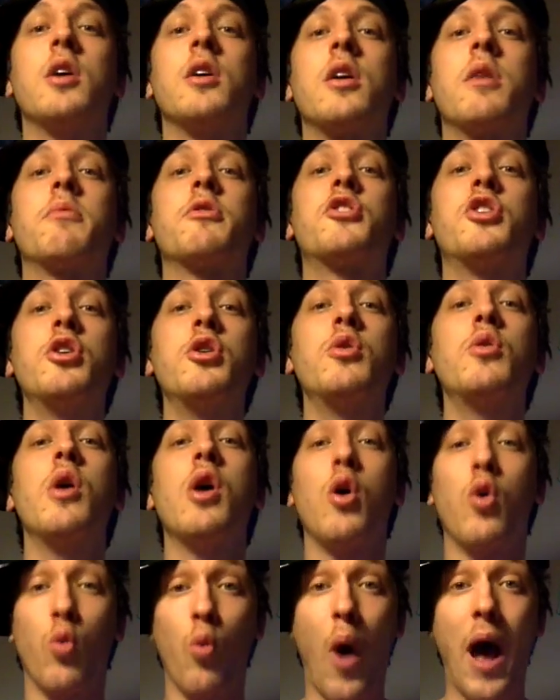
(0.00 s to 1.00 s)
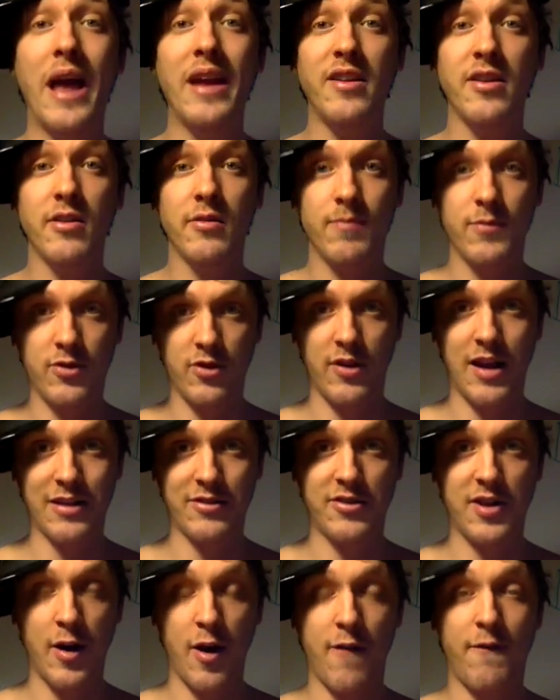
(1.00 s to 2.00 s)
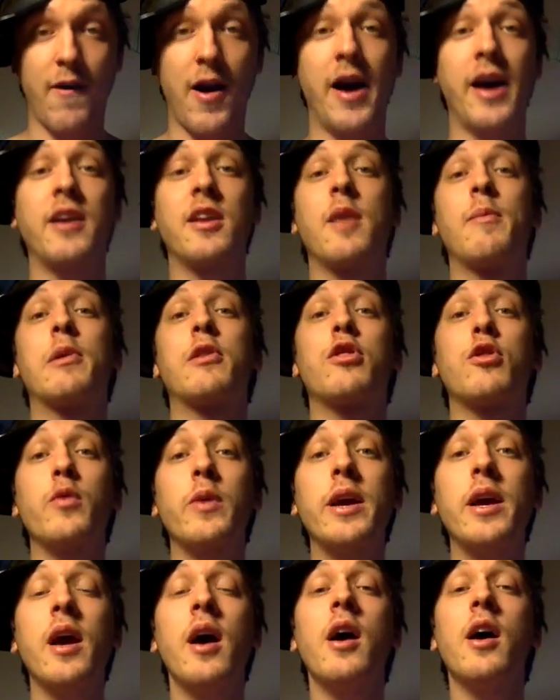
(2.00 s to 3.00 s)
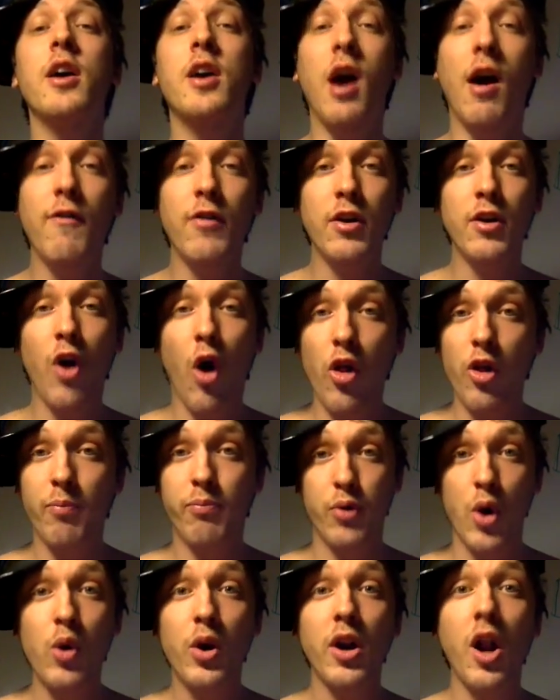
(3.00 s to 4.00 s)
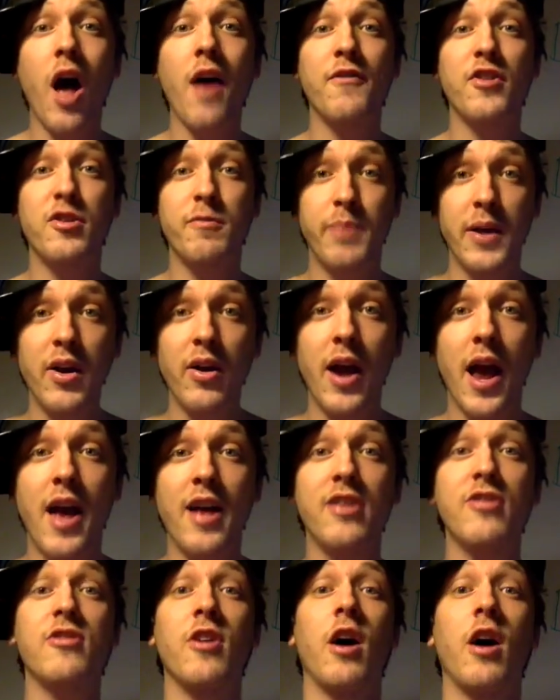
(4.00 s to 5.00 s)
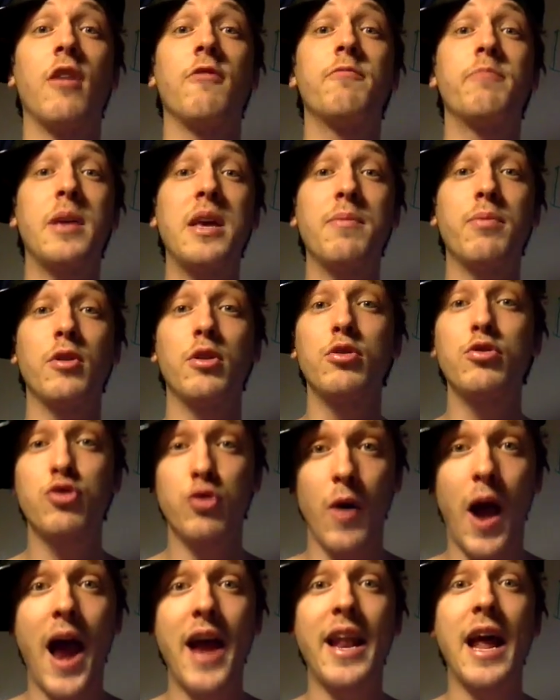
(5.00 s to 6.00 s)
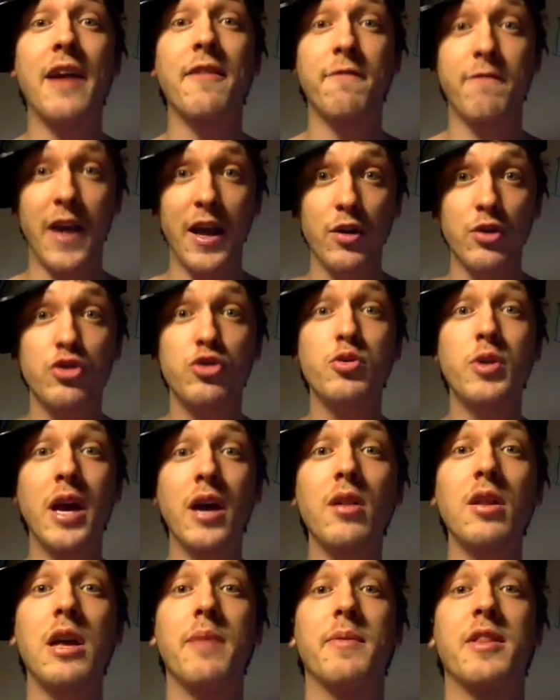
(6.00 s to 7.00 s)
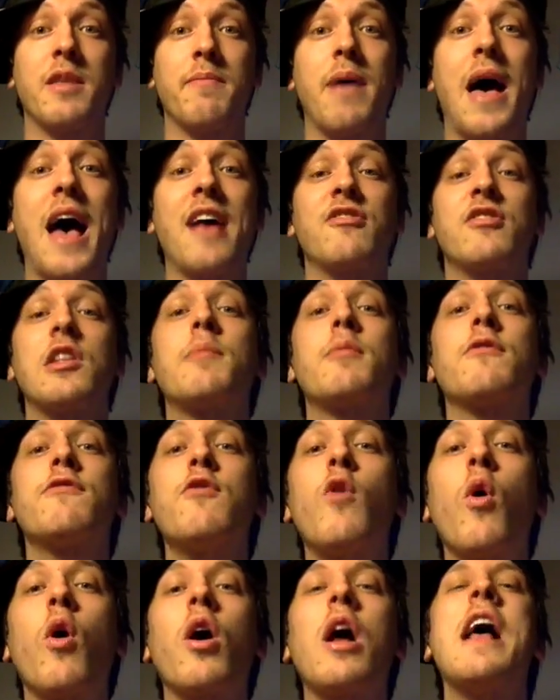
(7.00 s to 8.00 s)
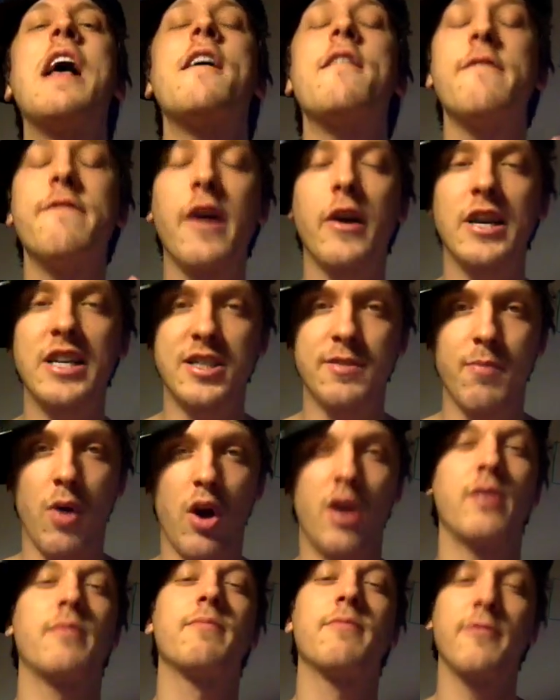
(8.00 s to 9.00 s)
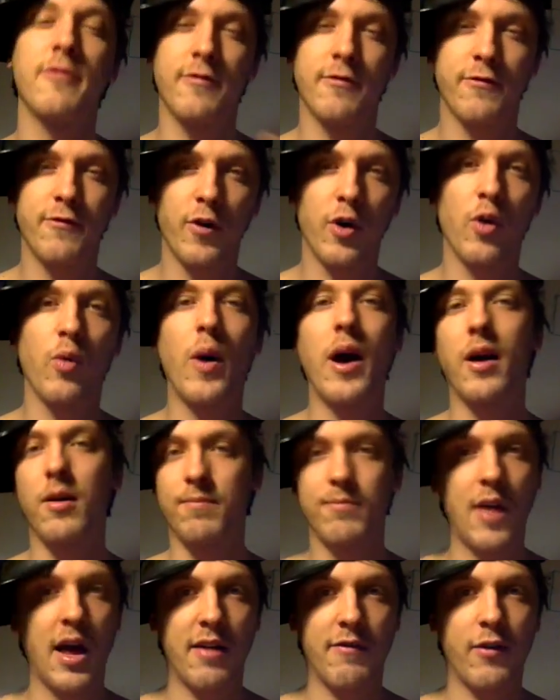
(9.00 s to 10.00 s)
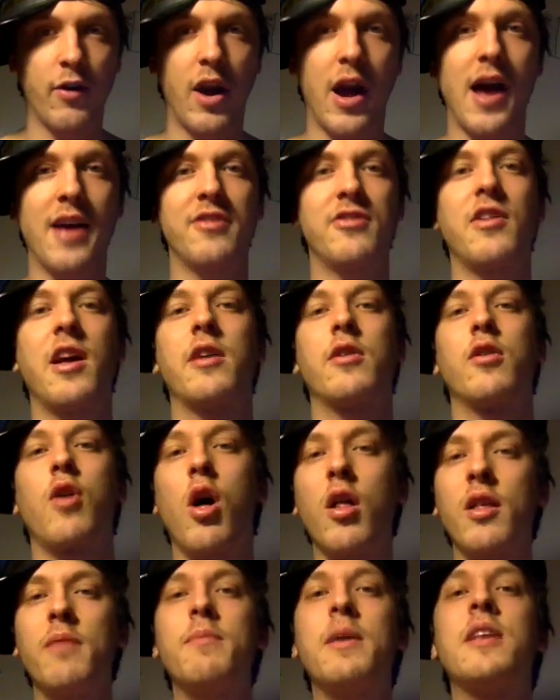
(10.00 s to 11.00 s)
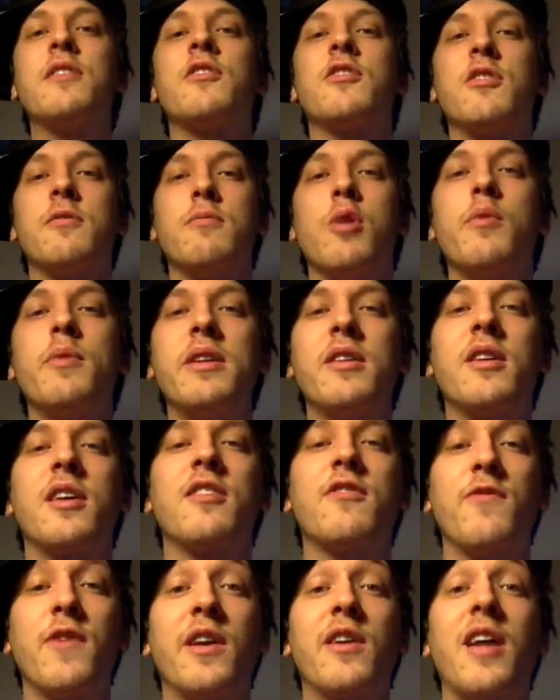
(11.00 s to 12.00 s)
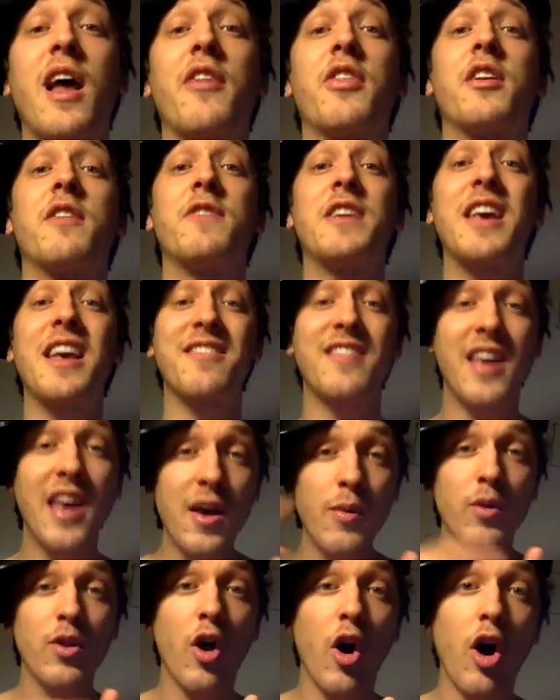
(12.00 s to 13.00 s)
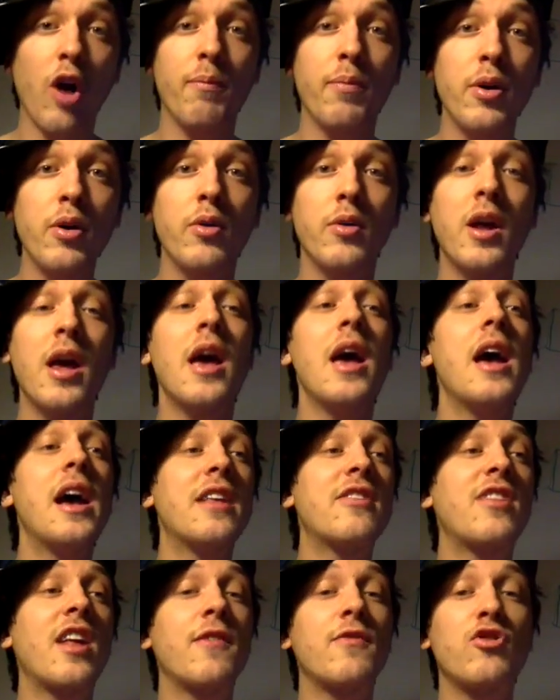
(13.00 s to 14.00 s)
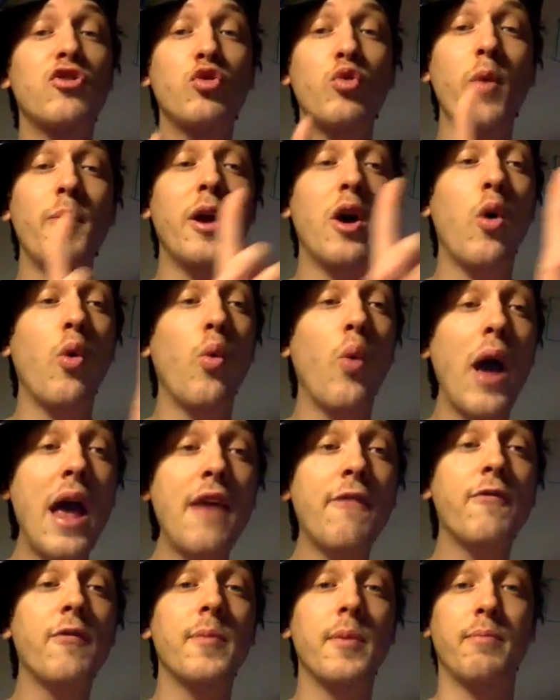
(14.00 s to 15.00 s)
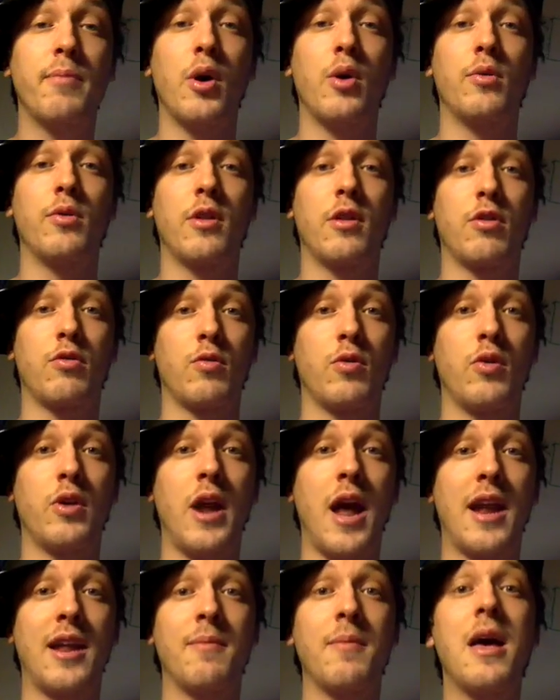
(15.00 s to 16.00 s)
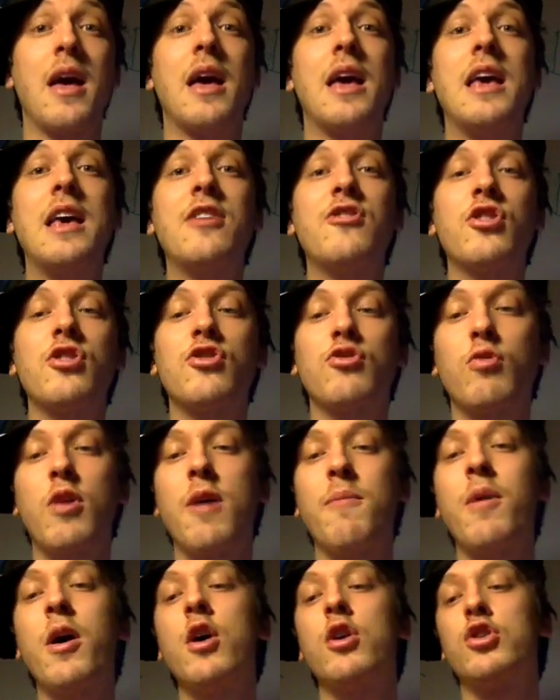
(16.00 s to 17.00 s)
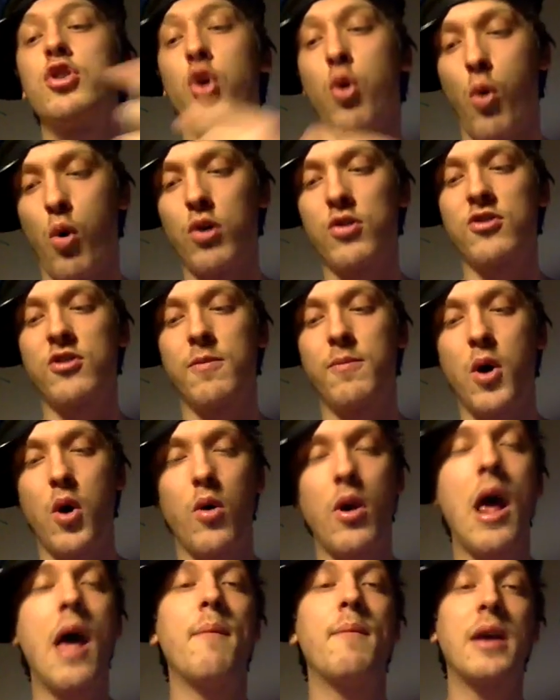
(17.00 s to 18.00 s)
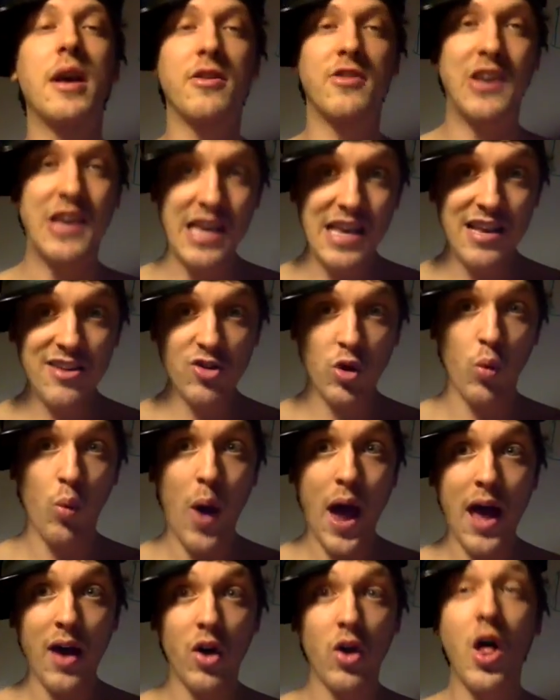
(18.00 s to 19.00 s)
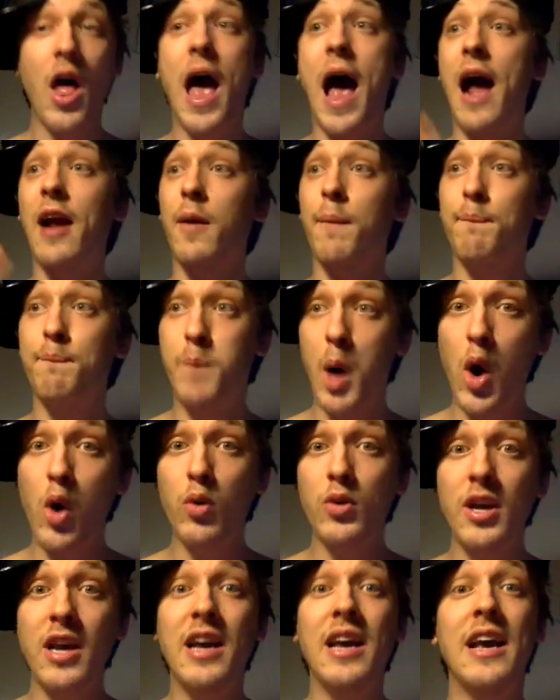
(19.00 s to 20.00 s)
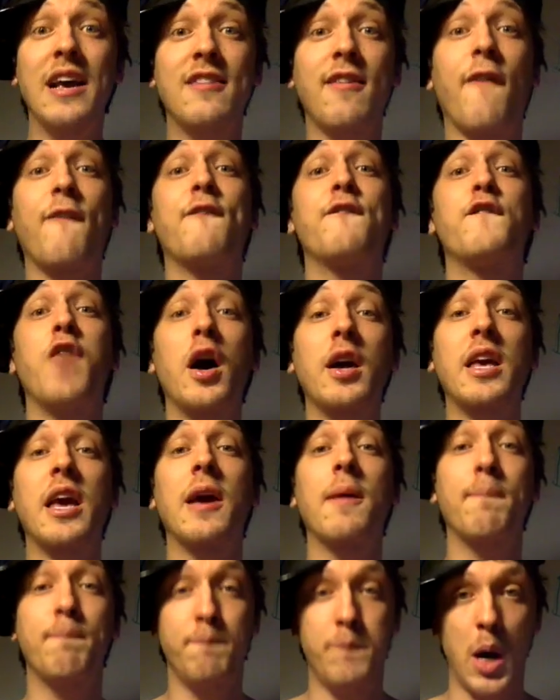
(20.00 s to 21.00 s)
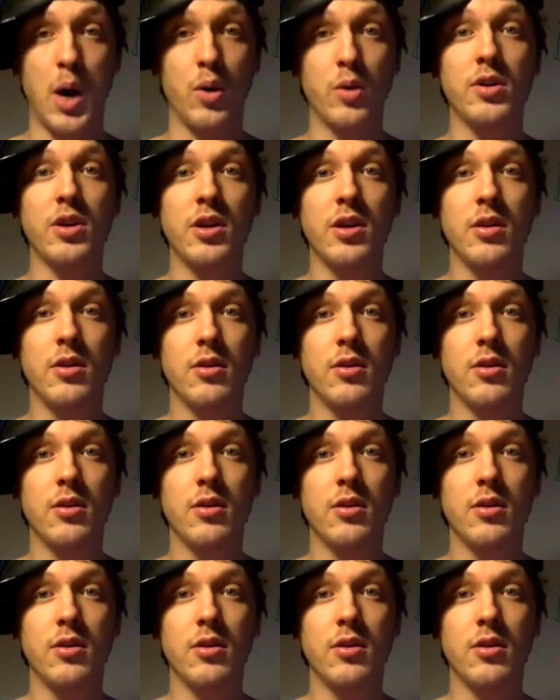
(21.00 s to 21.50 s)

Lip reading: Number 2, white, so that's terrifying. Number 3, covered in all the broken off spearheads of people who tried and failed to kill him in the past. Number 4, very smart. For a whale, not a very high standard. All it means is that Moby Dick has figured out that if he gets hit with a harpoon, instead of swimming away from the boat that threw it at him, he should swim towards the boat, because he is a whale and a boat is a fucking boat.